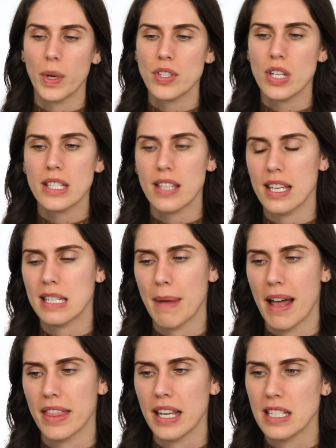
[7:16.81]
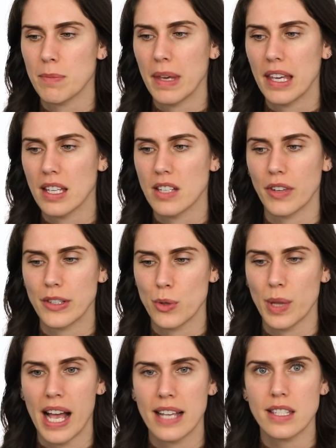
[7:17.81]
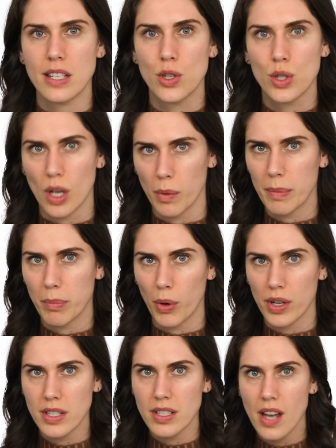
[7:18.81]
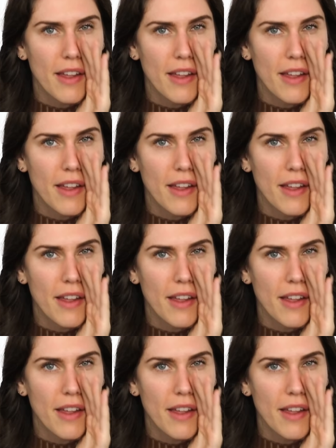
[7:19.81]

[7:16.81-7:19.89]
What she says about things being individualized is so important.